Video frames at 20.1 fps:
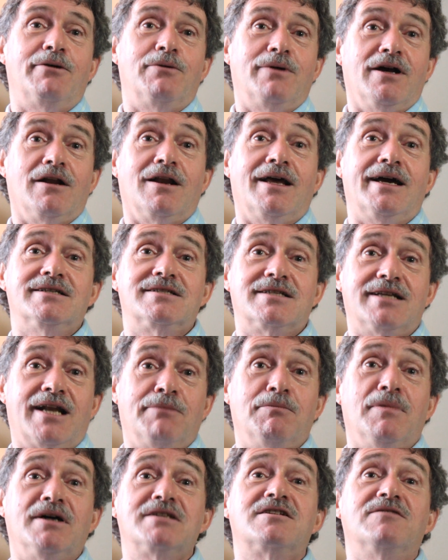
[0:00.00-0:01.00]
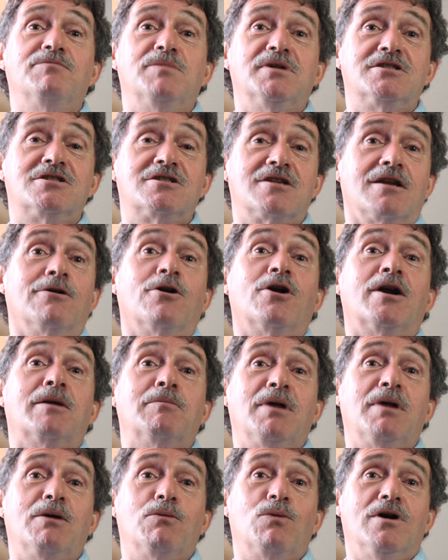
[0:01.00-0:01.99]
realized that I must have been slurring
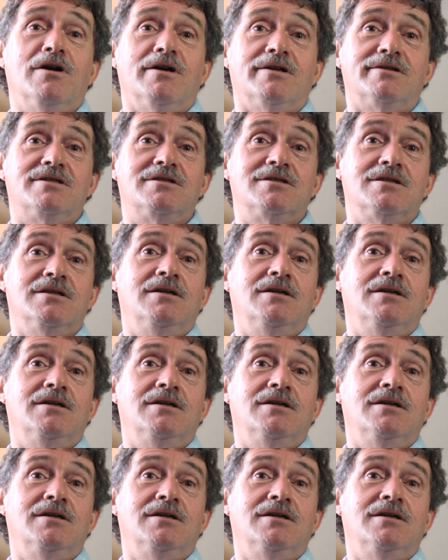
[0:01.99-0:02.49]
my words.